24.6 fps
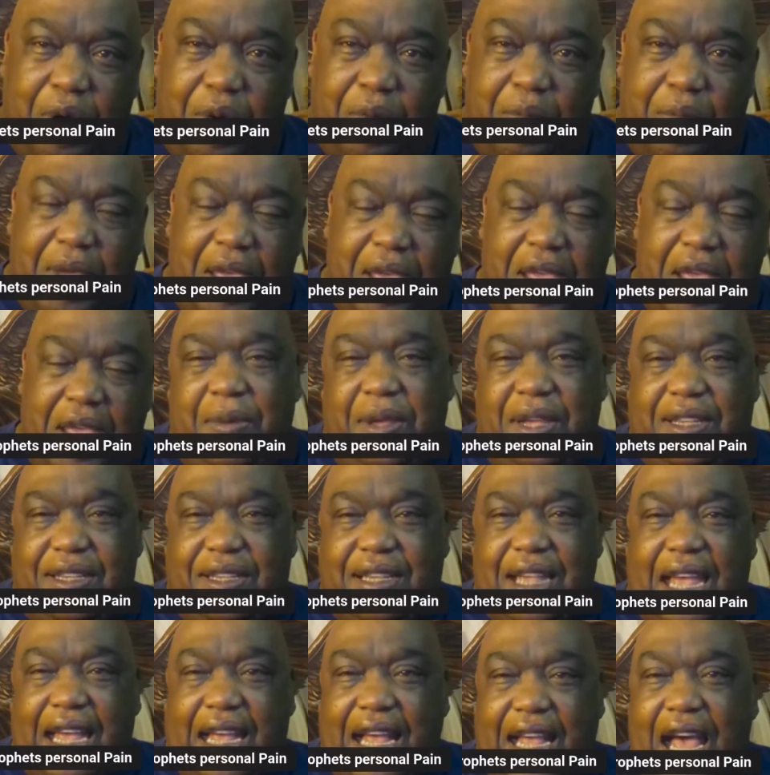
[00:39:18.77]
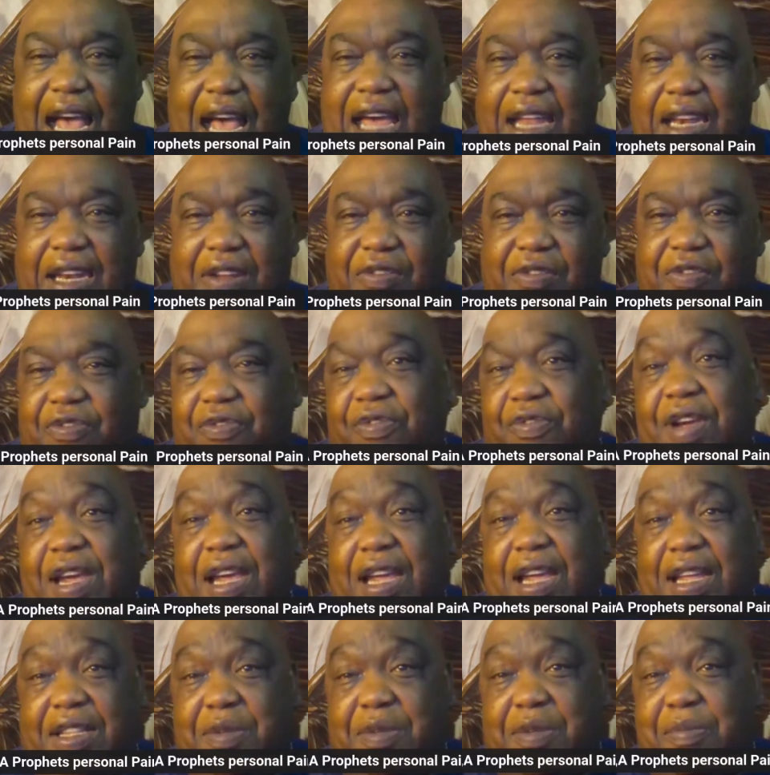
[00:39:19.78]
Or maybe psychotic
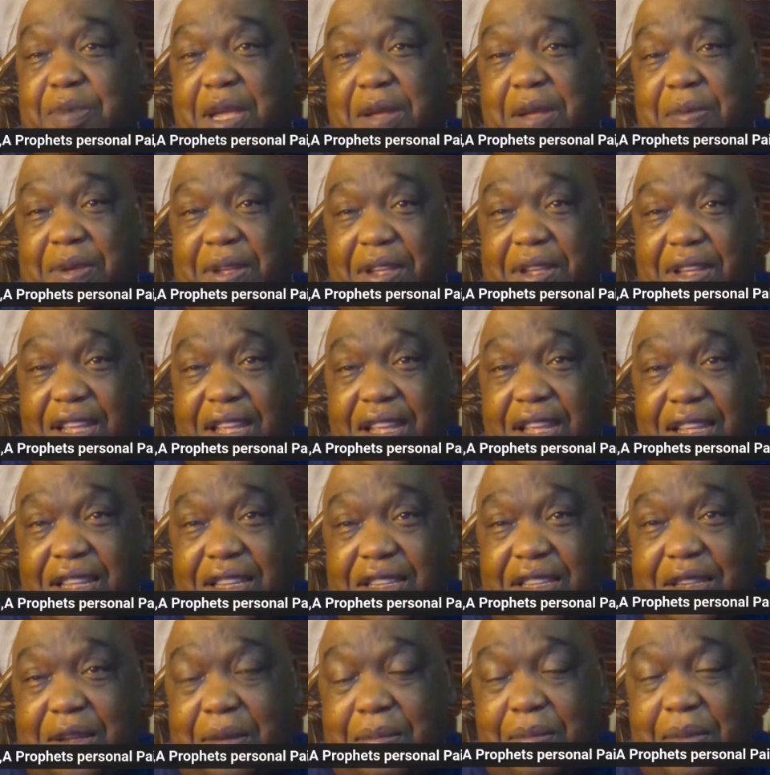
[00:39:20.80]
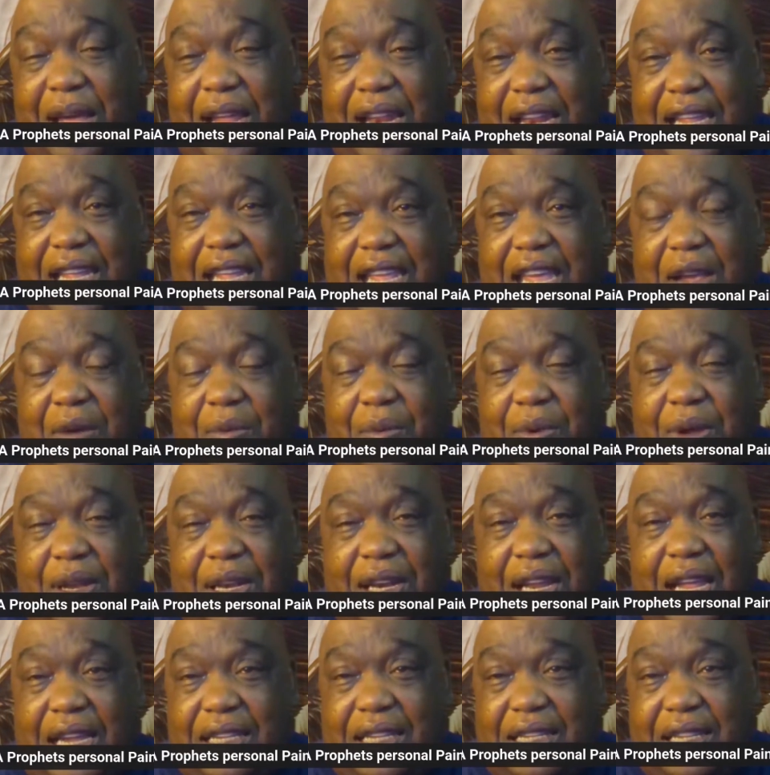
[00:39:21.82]
friends. Maybe somebody can
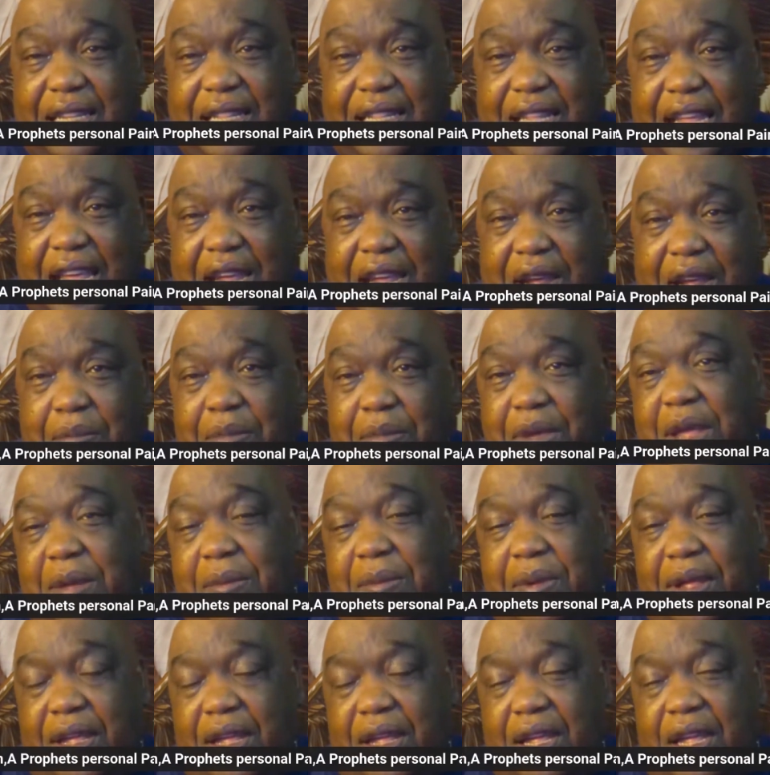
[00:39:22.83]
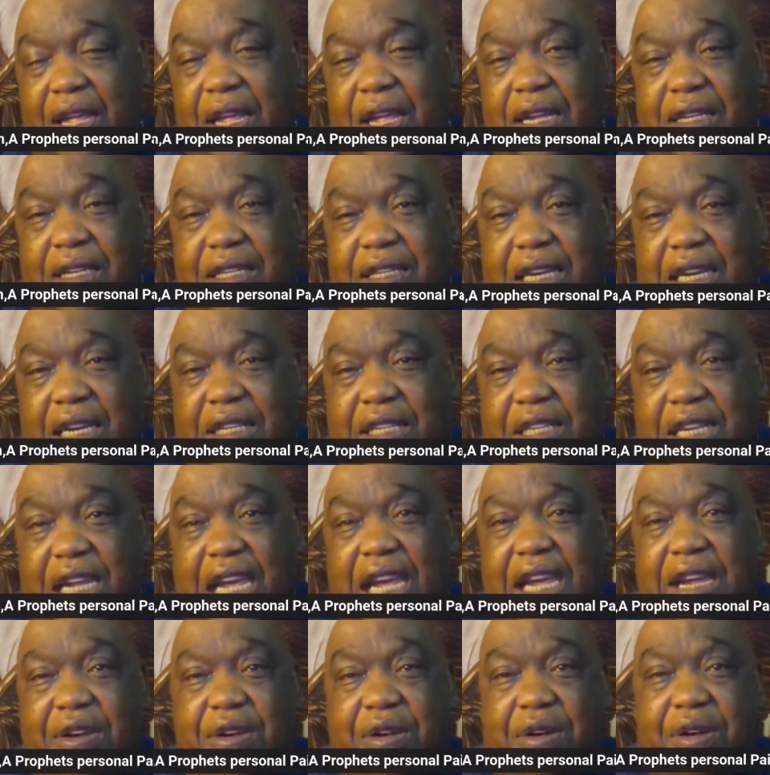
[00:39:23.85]
relate to that. Or maybe
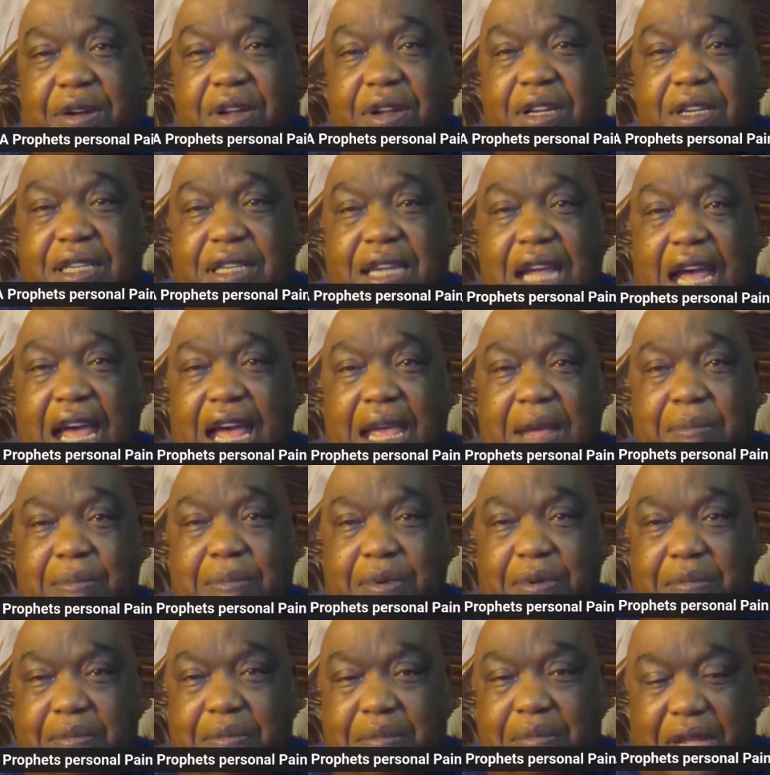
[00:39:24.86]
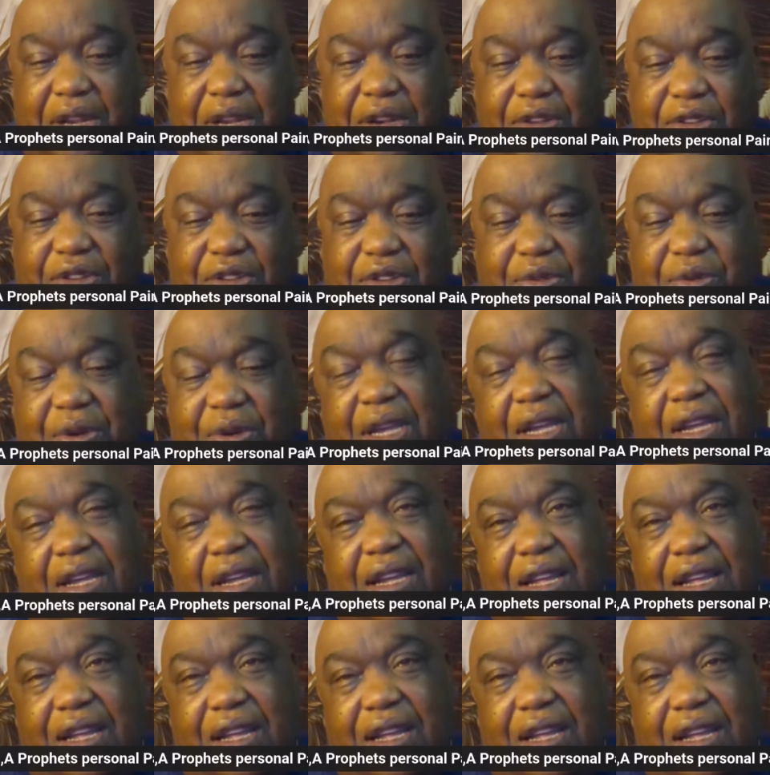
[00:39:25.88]
dictator type ministry.